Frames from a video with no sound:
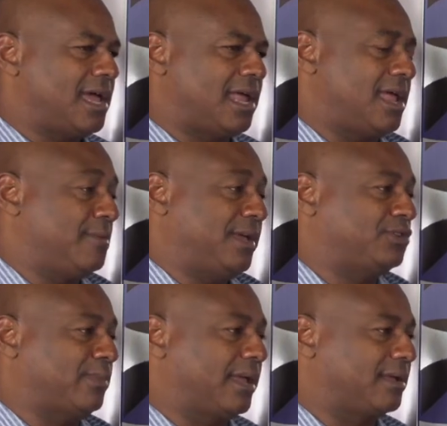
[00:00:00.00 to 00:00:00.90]
At a major
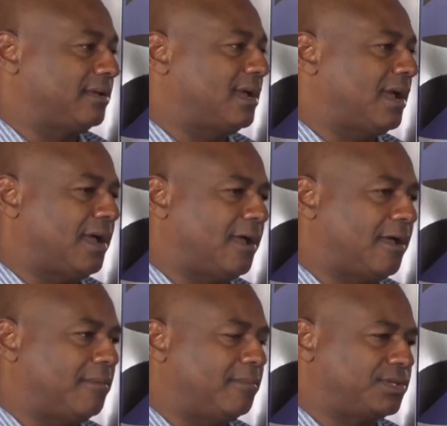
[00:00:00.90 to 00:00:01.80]
bank,
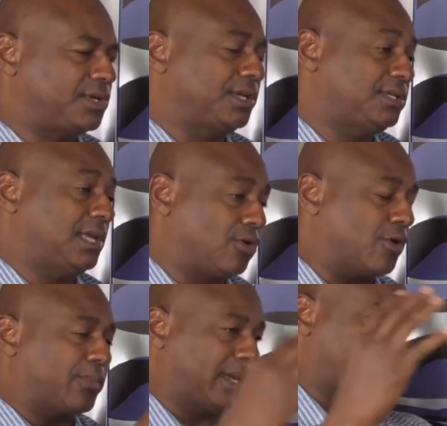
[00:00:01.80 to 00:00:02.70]
it's good to see
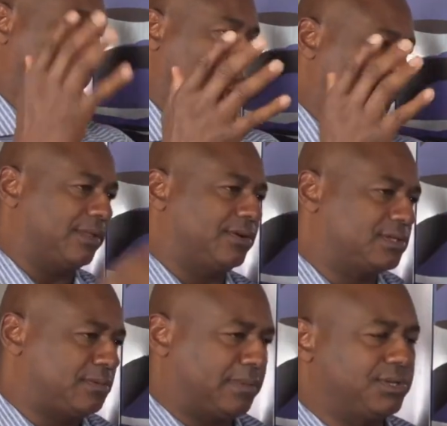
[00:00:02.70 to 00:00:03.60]
corporately, globally.
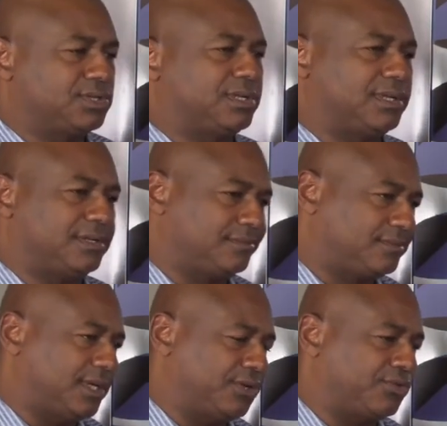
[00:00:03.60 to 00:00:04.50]
There's a bunch,
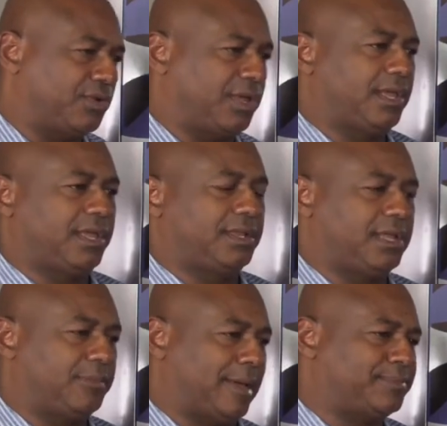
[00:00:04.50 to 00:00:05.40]
Indra Nooyi
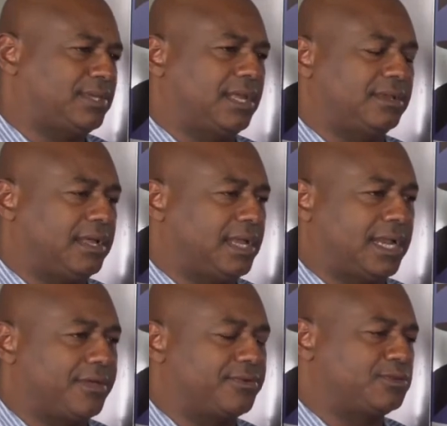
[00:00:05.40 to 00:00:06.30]
at Pepsi and
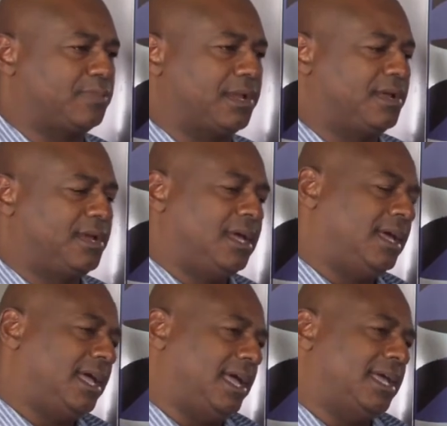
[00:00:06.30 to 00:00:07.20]
others, but
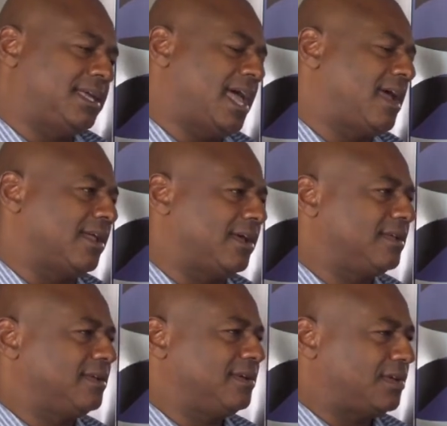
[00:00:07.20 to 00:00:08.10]
in
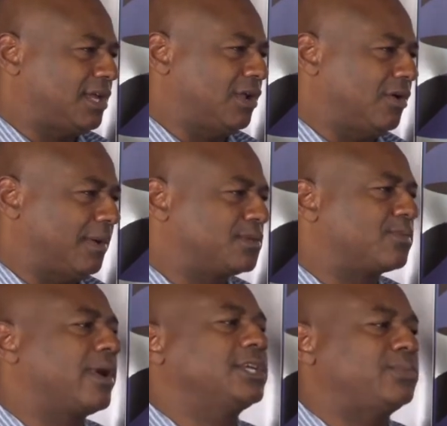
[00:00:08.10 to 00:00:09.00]
Canada, I'm
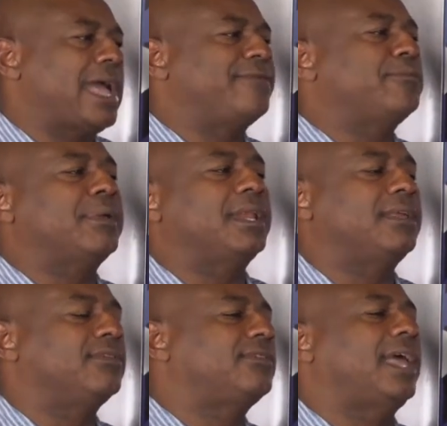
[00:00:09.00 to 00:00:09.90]
surprised we haven't been
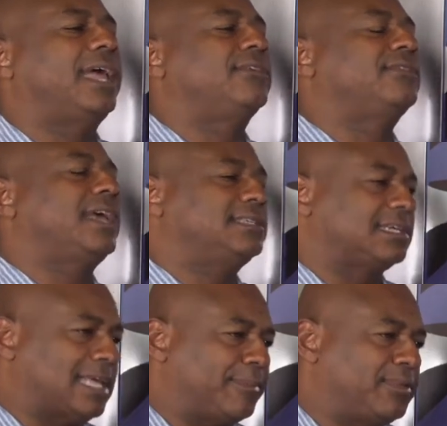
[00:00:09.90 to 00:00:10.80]
as
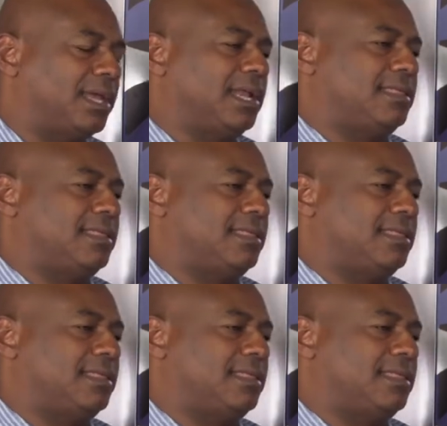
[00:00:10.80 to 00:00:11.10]
accepting, and I